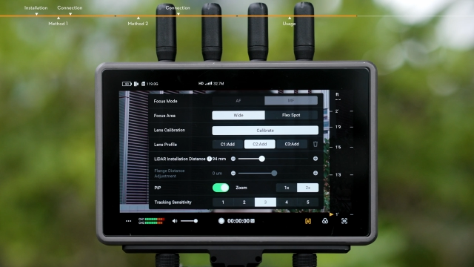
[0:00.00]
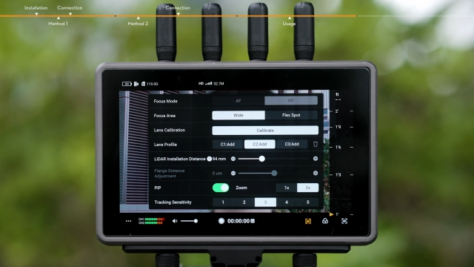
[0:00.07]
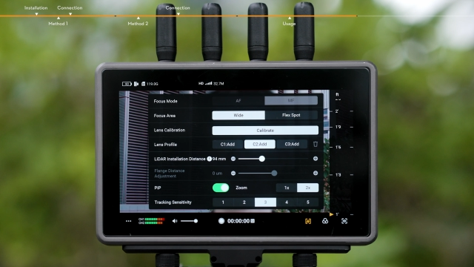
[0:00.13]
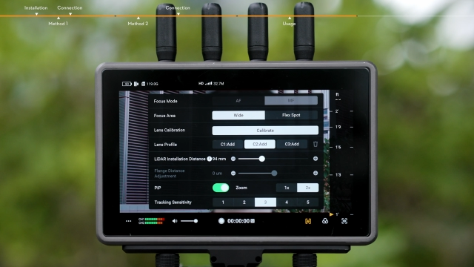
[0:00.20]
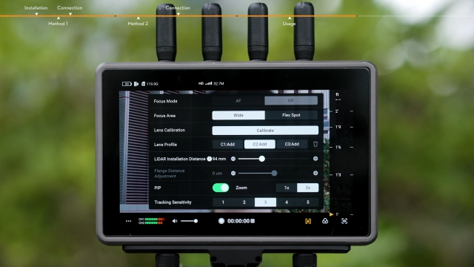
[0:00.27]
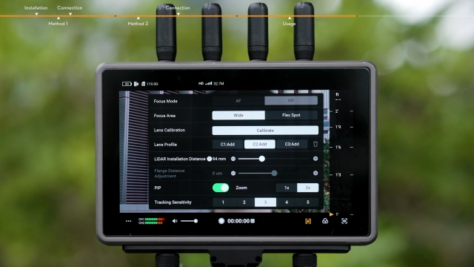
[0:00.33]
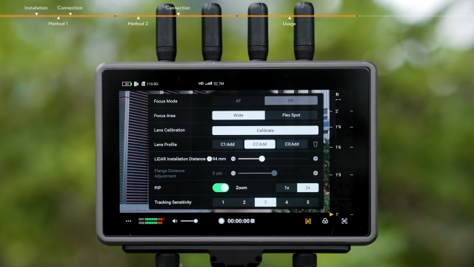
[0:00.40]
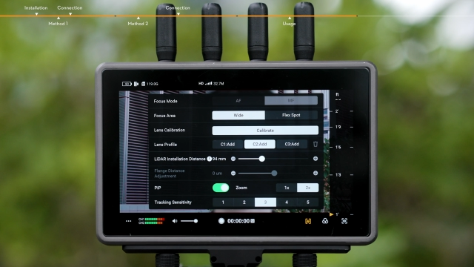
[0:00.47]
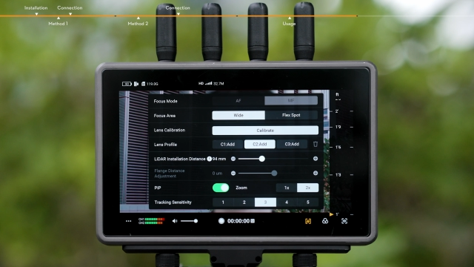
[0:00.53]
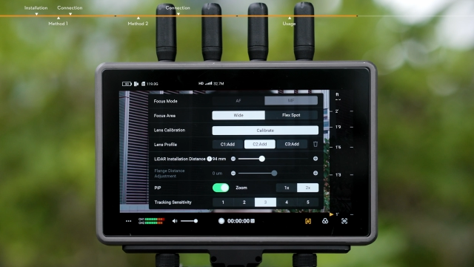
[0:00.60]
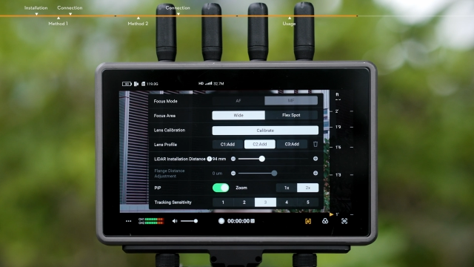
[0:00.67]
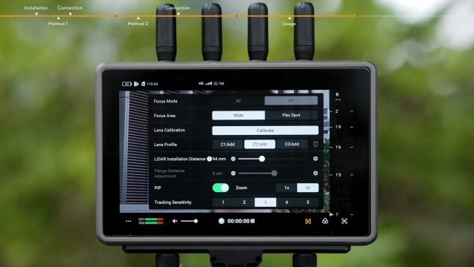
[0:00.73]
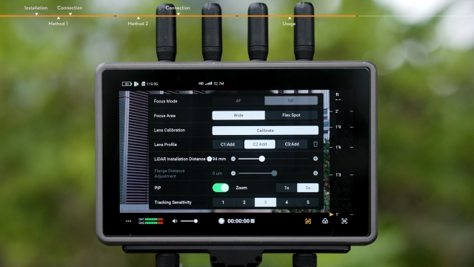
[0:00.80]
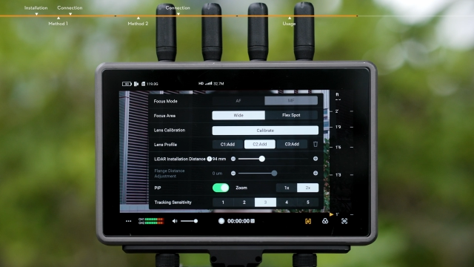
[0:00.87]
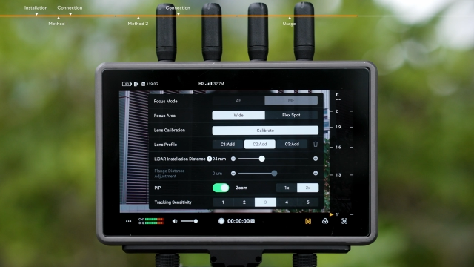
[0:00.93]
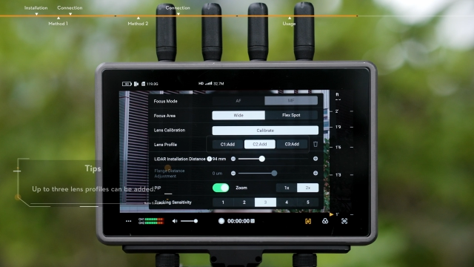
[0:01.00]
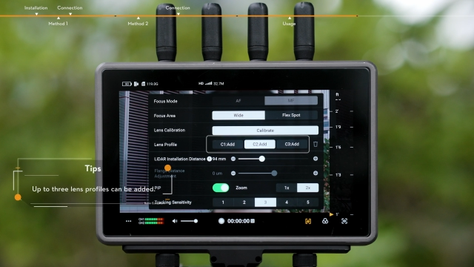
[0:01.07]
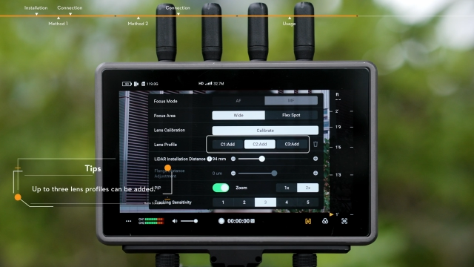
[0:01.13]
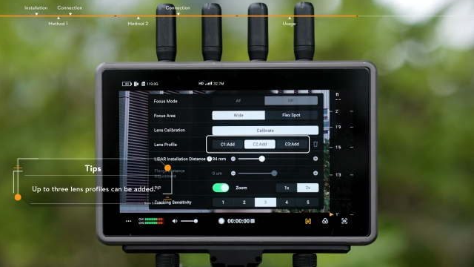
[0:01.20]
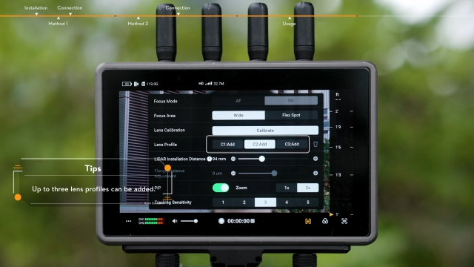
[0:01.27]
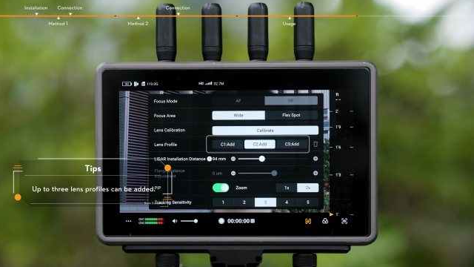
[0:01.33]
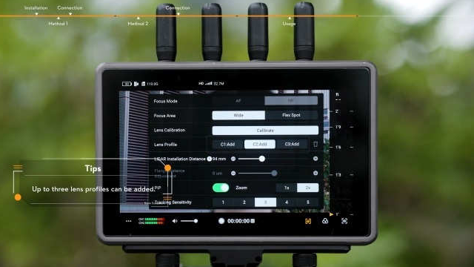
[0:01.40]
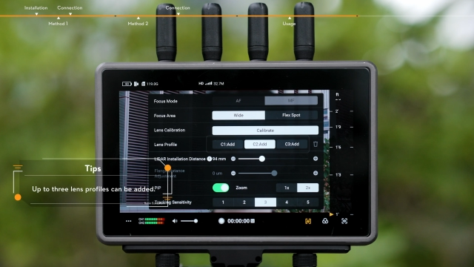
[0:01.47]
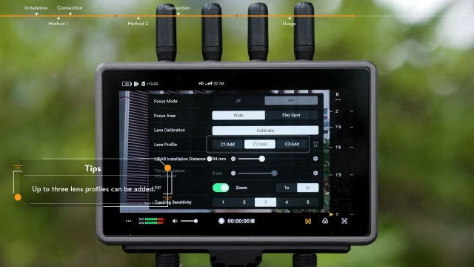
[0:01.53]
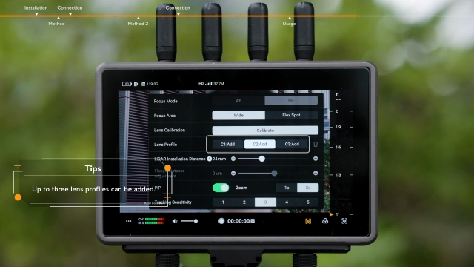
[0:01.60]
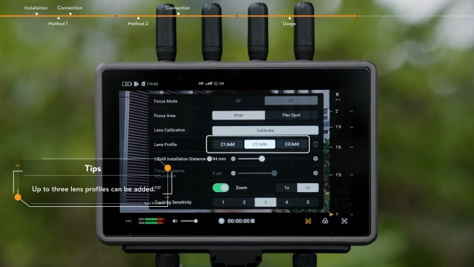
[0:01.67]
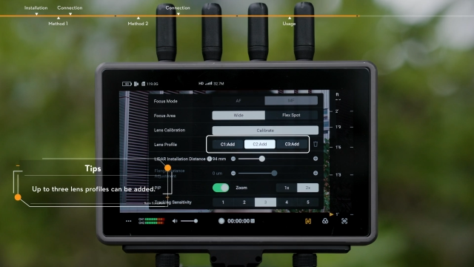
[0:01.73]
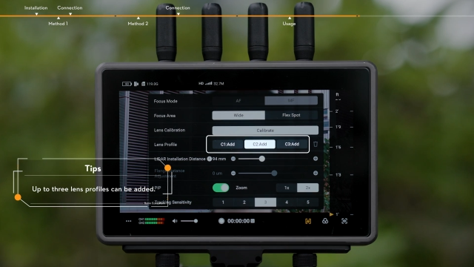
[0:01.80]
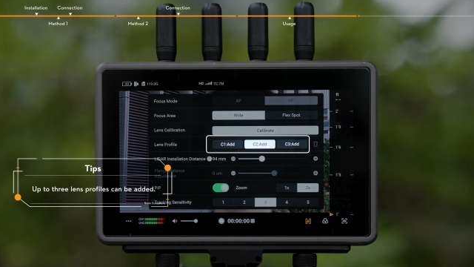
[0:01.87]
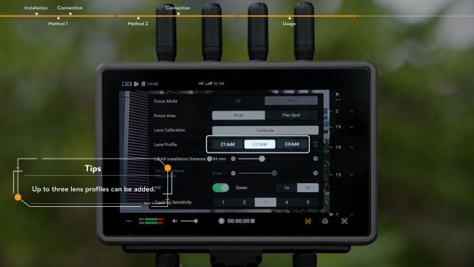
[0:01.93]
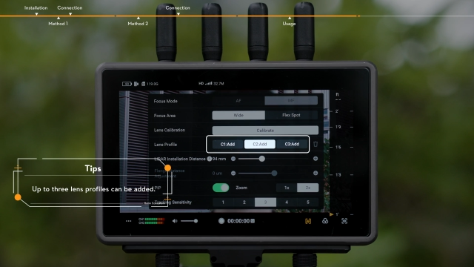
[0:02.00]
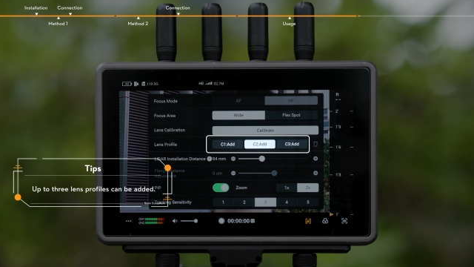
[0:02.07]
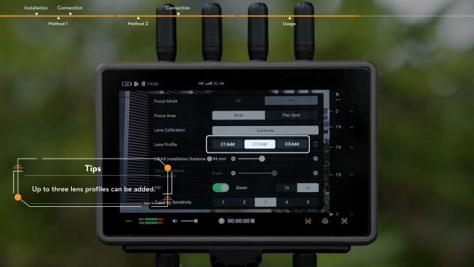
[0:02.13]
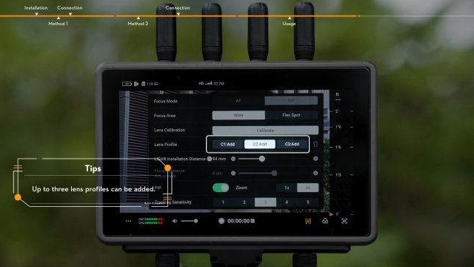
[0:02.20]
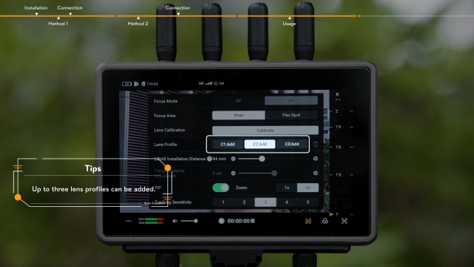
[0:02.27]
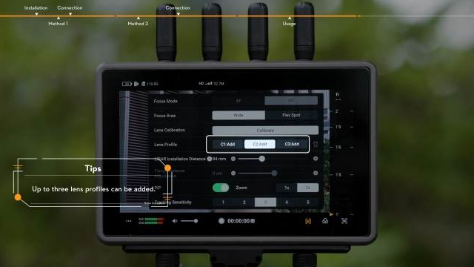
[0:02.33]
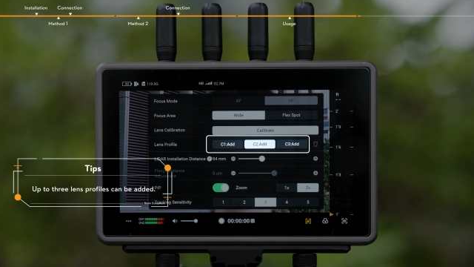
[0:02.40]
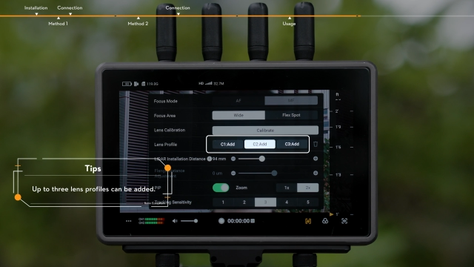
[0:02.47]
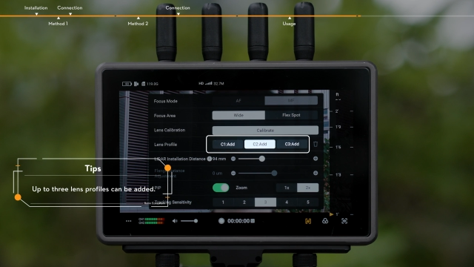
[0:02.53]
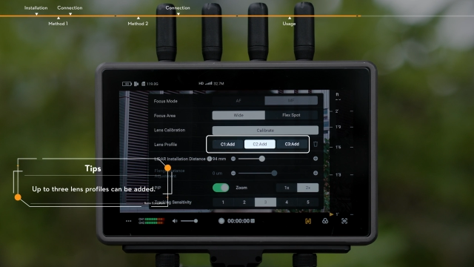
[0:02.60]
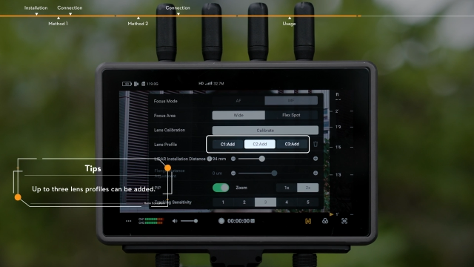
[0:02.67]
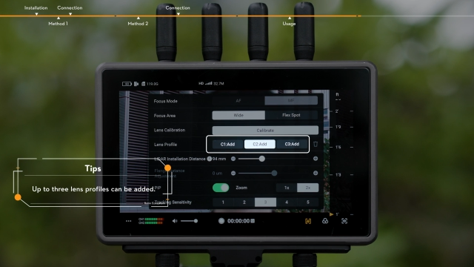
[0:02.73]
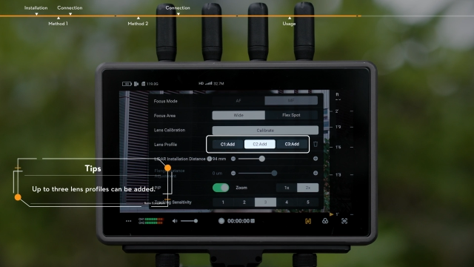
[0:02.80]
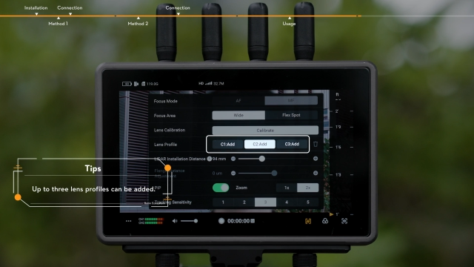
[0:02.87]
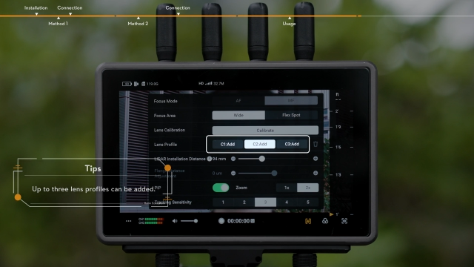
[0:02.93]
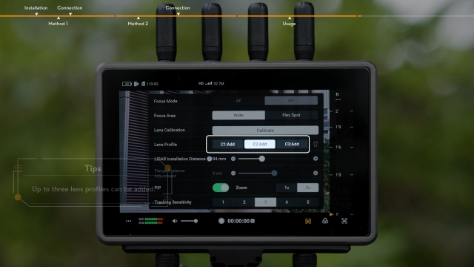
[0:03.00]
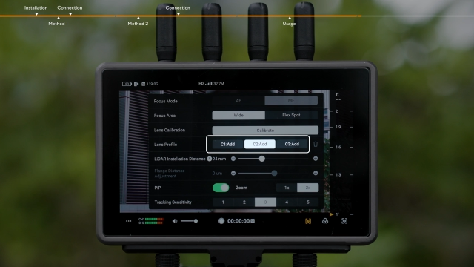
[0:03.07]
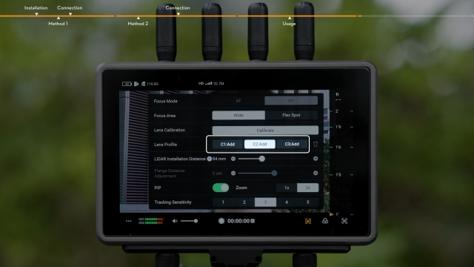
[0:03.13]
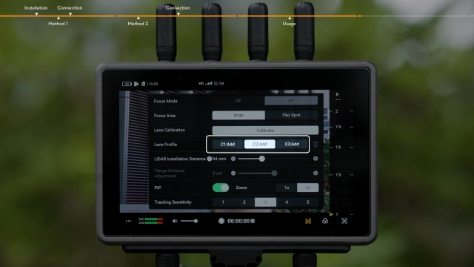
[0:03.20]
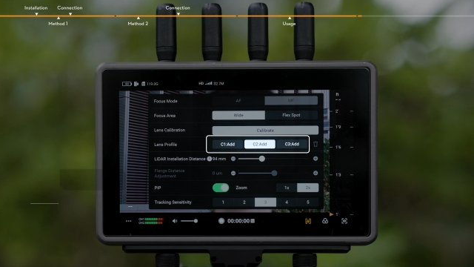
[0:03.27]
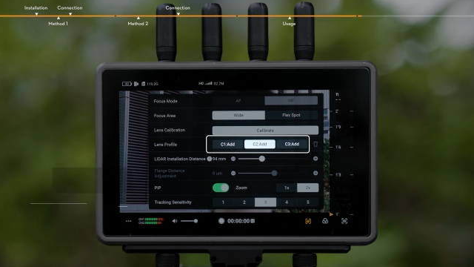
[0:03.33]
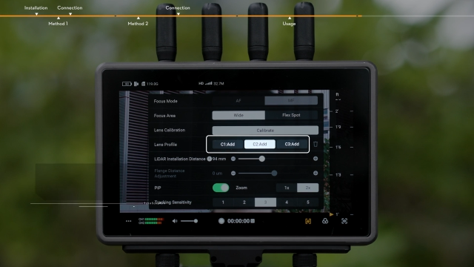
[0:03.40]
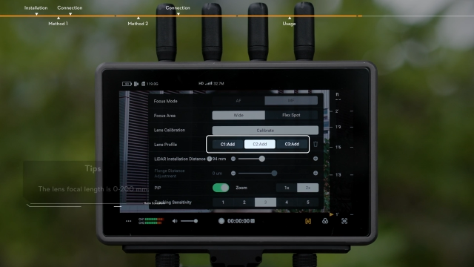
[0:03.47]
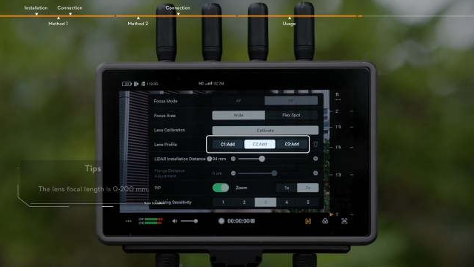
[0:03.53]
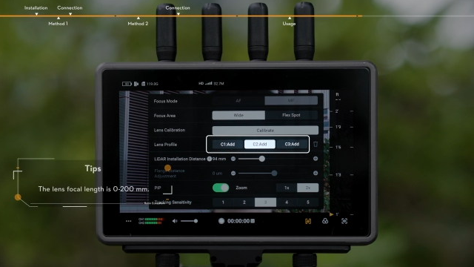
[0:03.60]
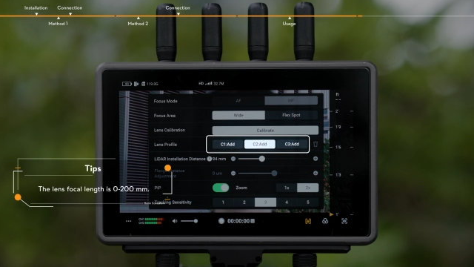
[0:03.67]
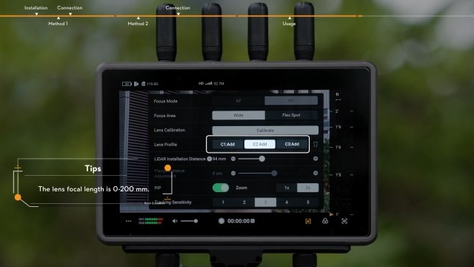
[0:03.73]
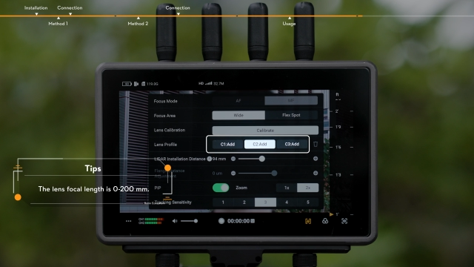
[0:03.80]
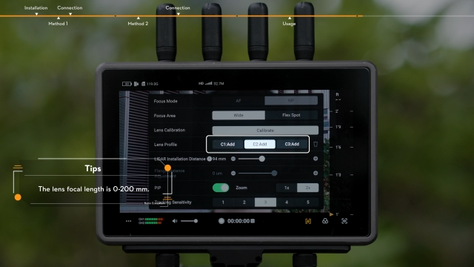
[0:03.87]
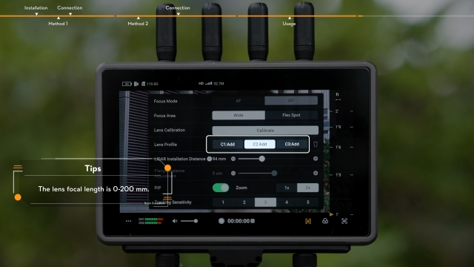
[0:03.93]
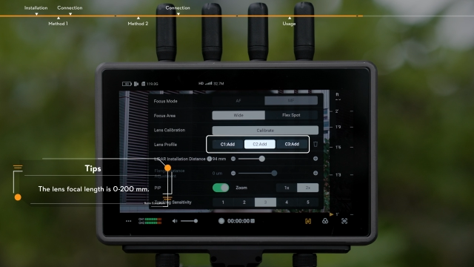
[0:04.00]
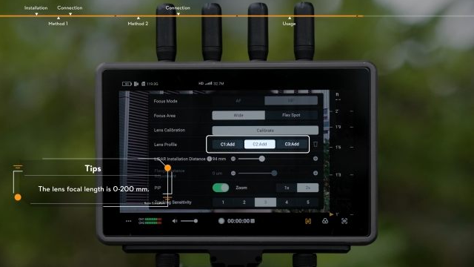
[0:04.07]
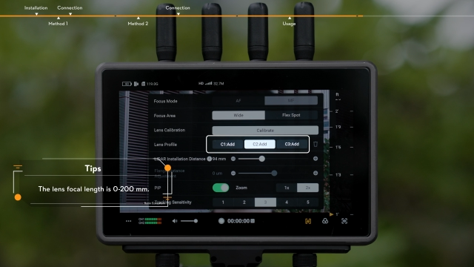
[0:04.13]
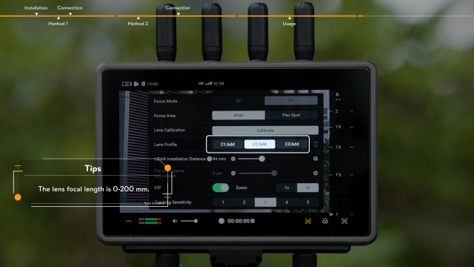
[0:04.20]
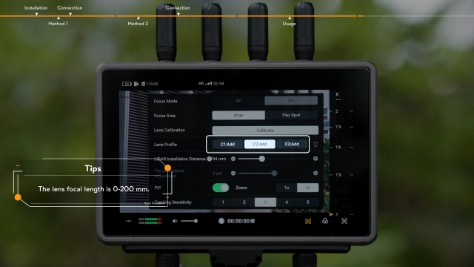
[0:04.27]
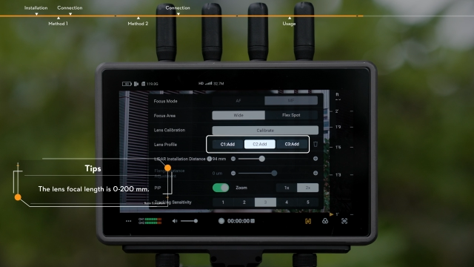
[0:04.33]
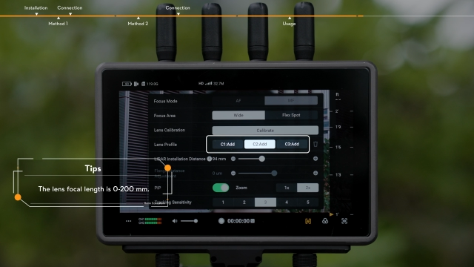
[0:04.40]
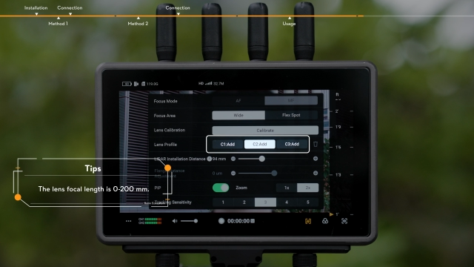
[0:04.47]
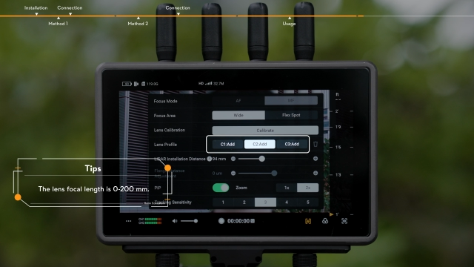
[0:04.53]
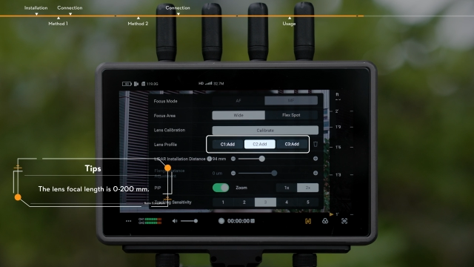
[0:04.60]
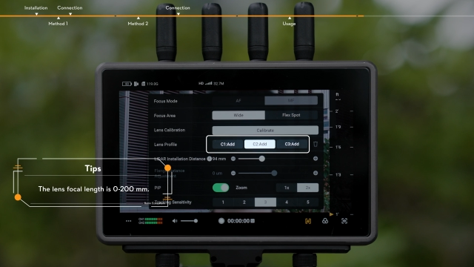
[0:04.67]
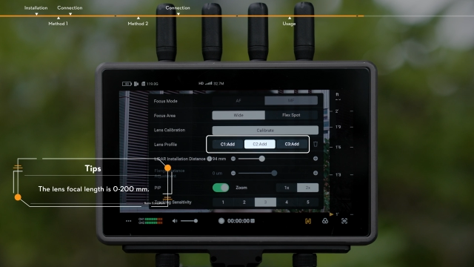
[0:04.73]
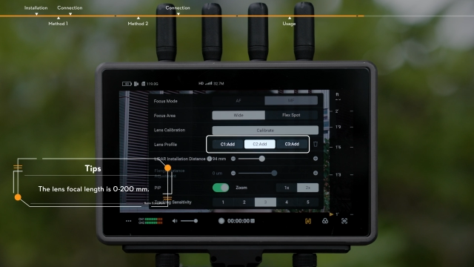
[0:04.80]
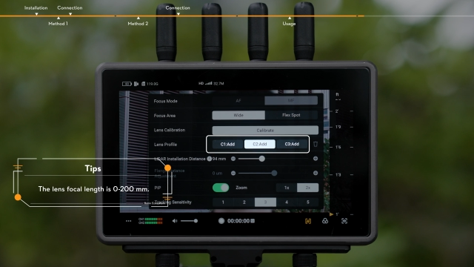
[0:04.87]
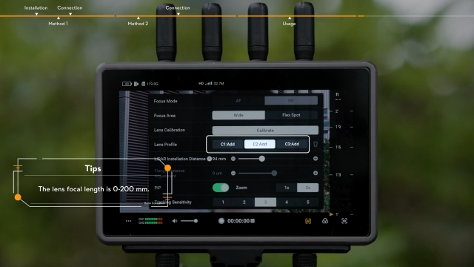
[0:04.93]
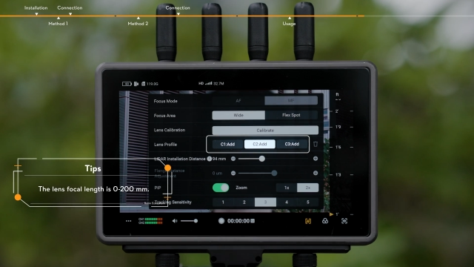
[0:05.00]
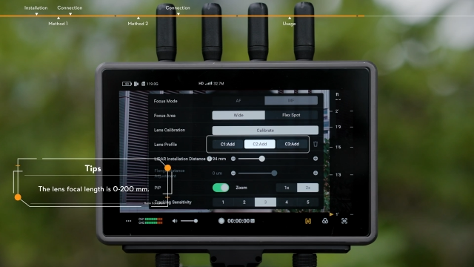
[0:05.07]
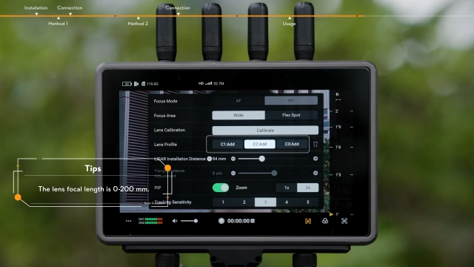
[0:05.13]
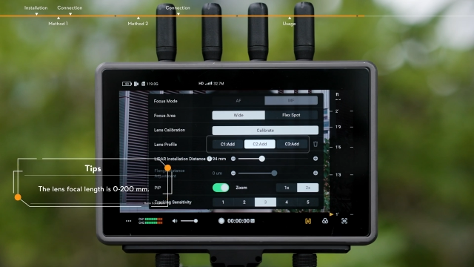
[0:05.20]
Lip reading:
(no speaker visible)